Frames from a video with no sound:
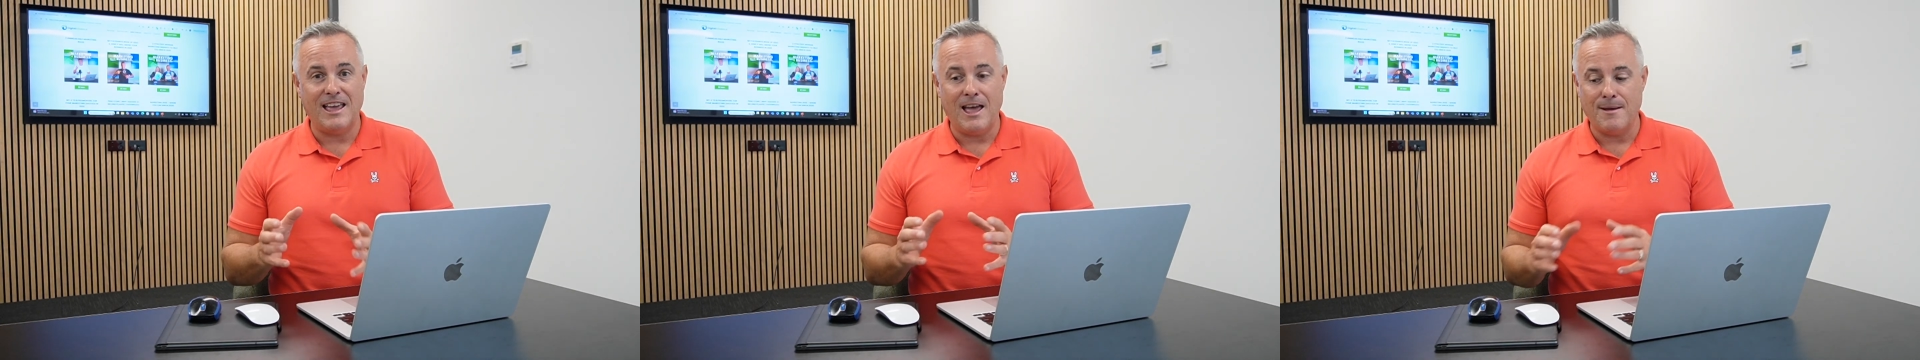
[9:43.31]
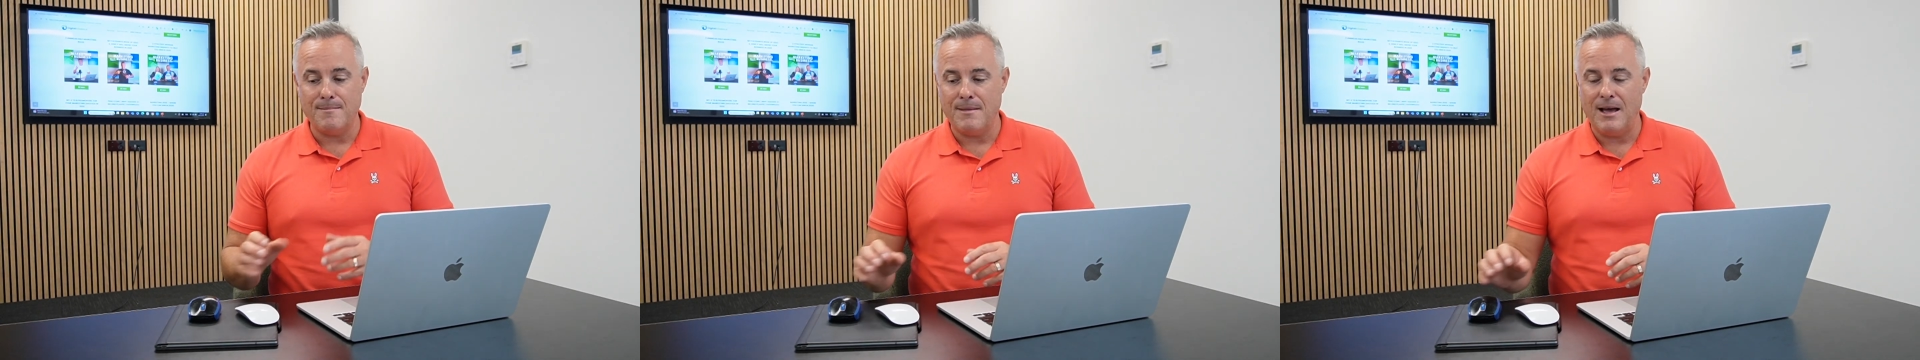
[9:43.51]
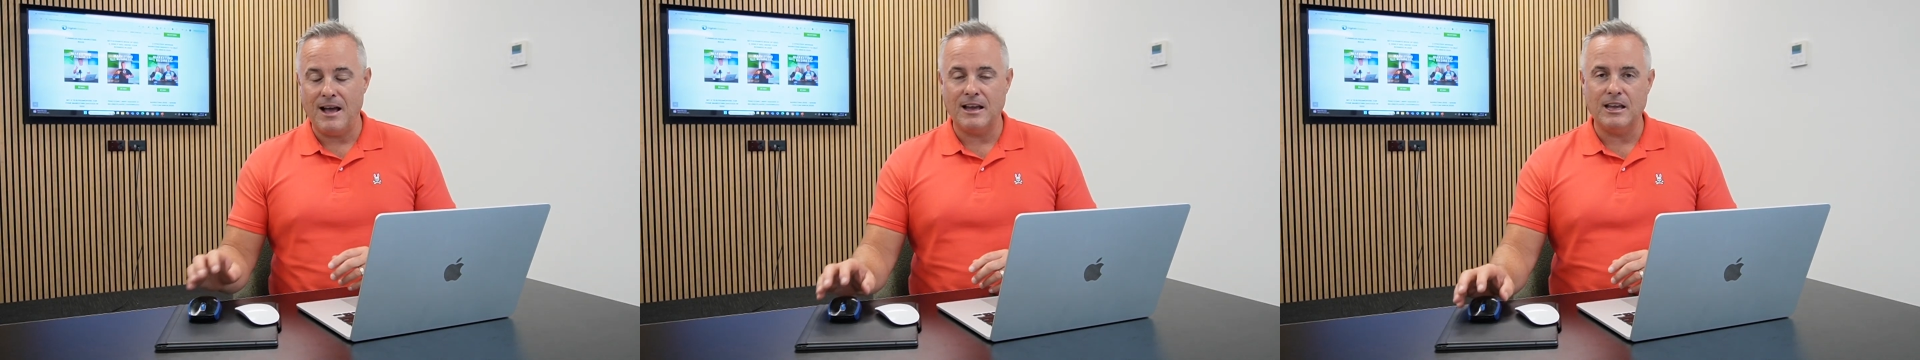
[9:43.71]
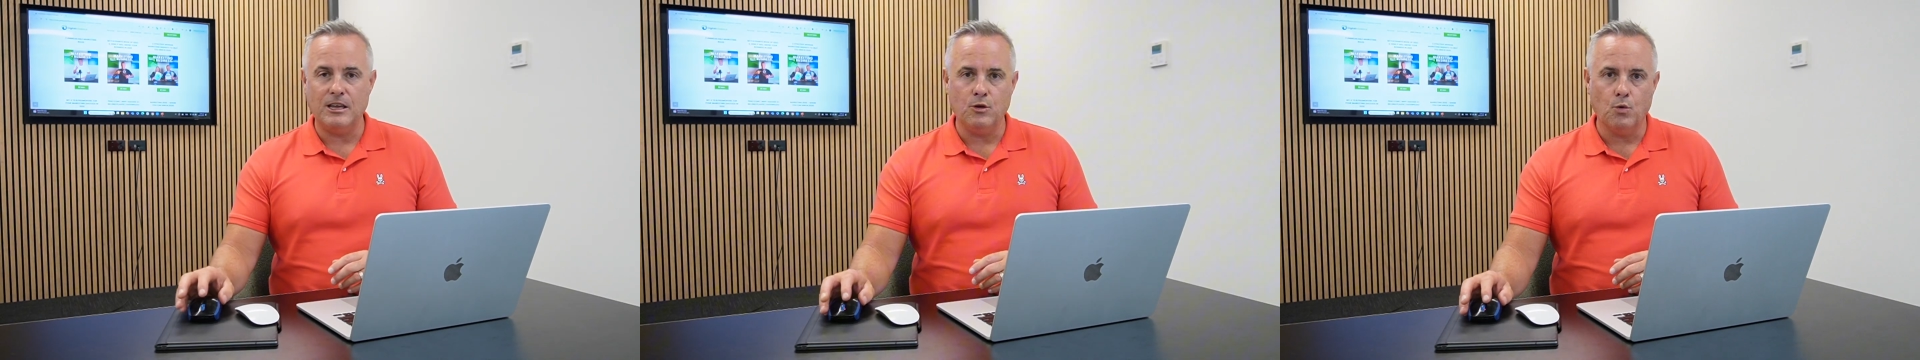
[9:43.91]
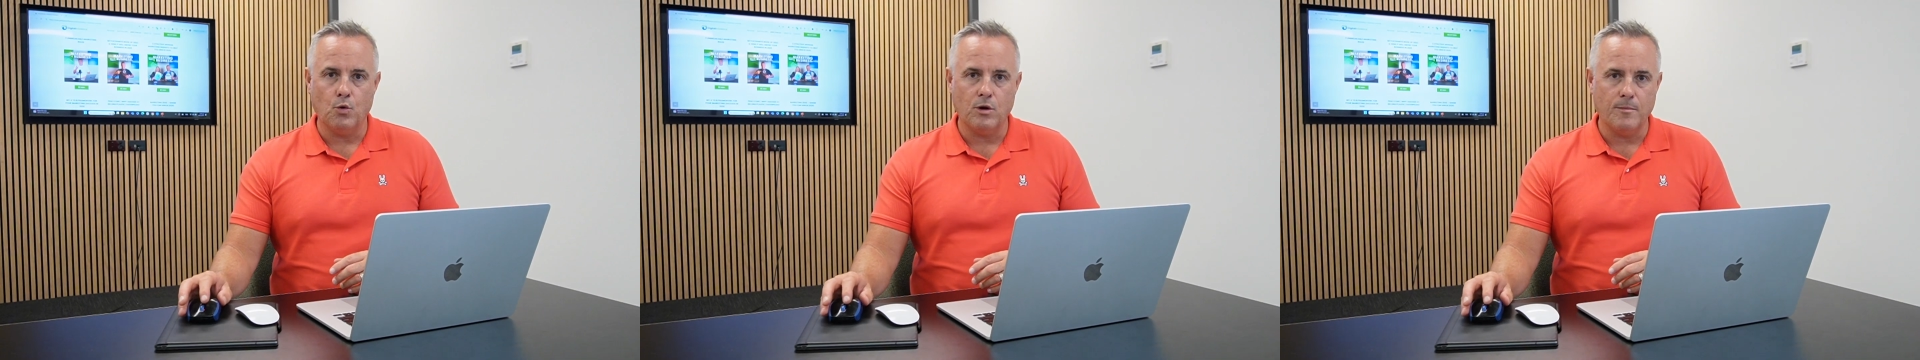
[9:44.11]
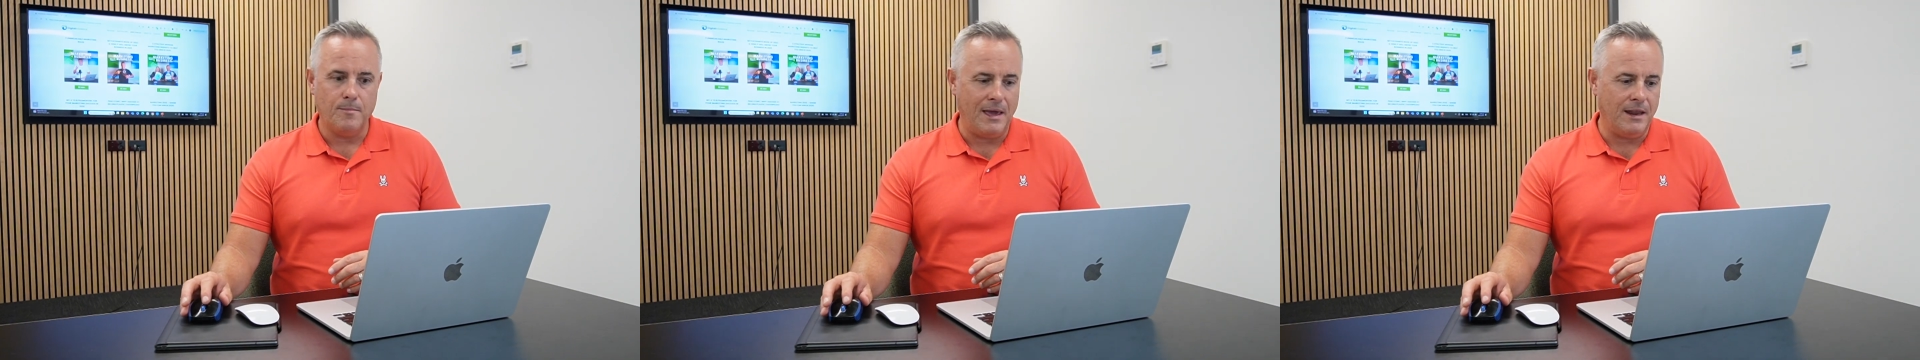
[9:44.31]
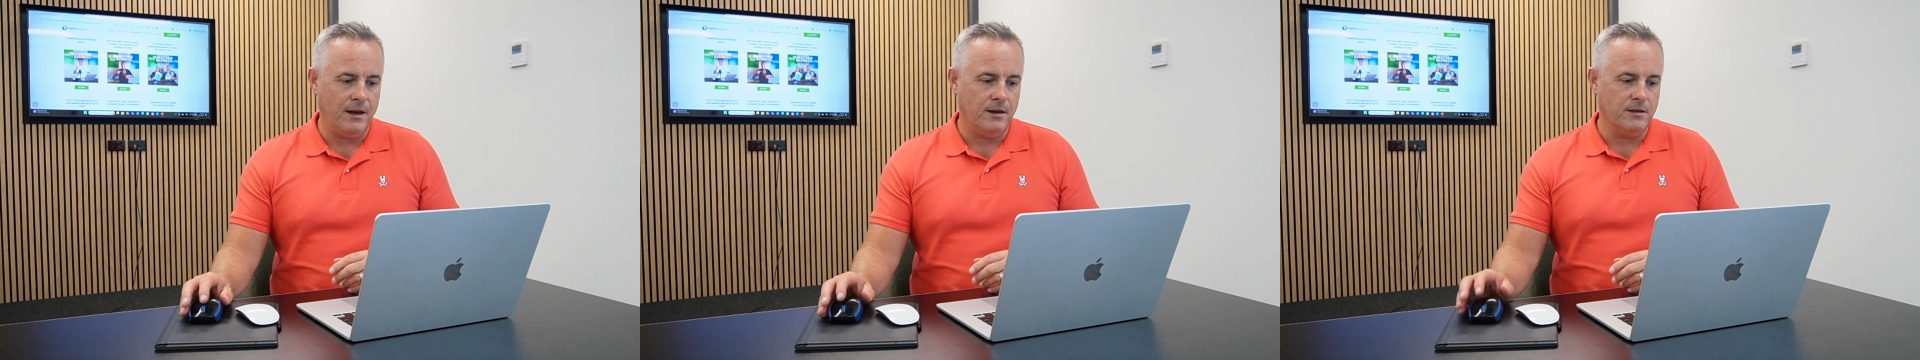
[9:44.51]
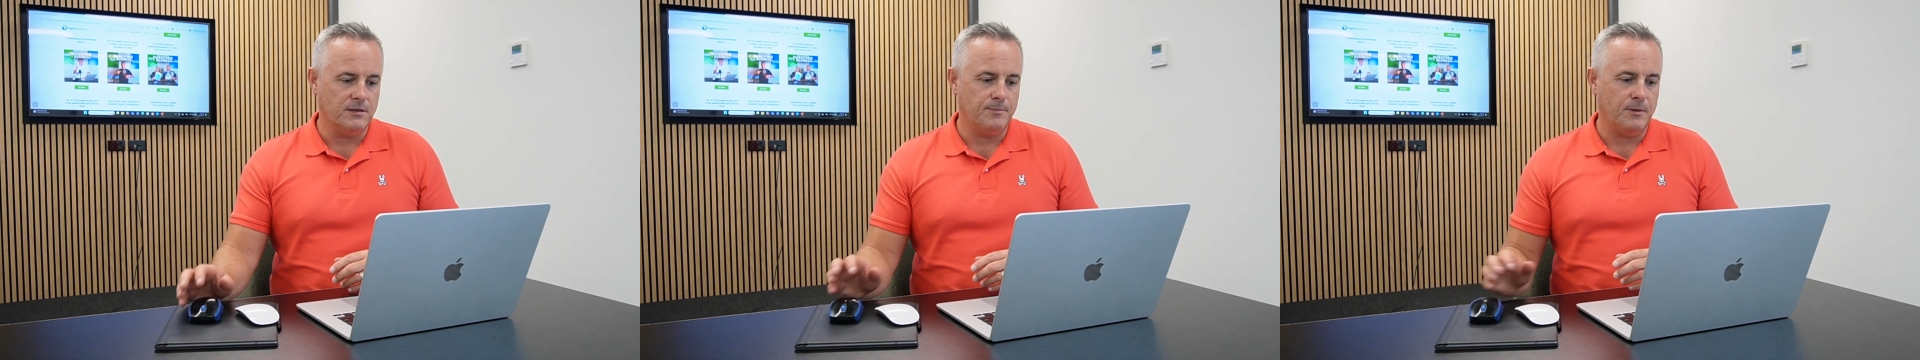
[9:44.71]
outmarket your
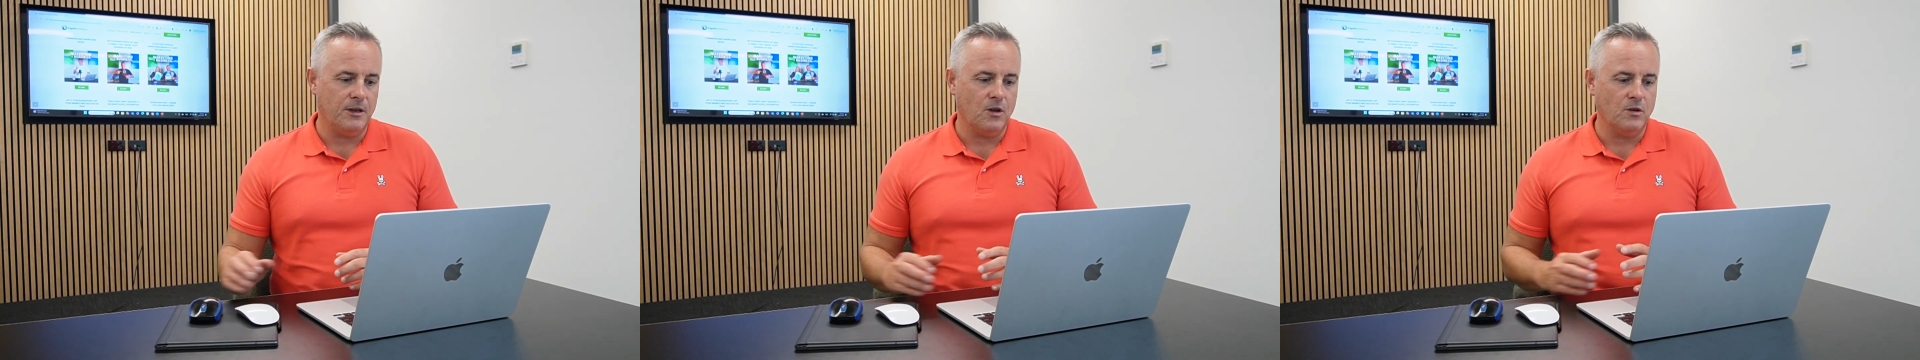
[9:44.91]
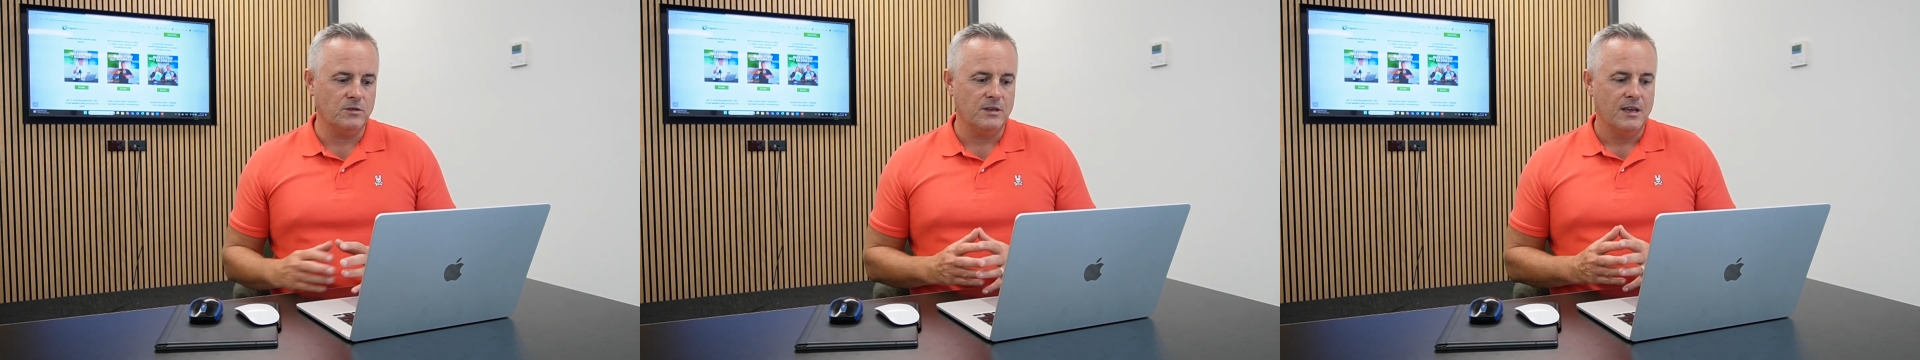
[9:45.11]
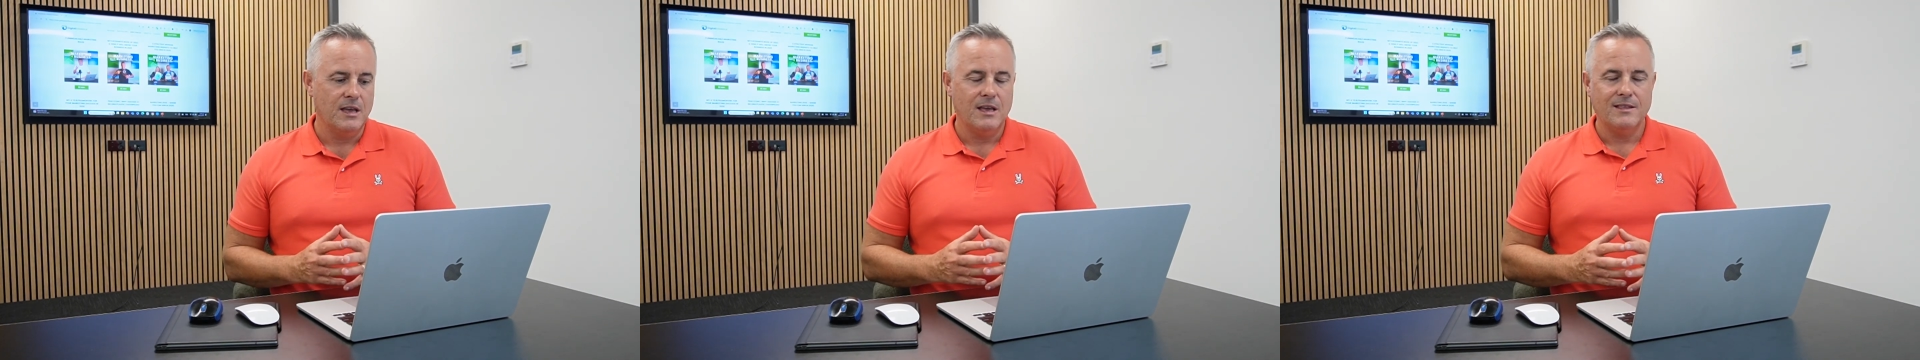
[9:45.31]
competitors because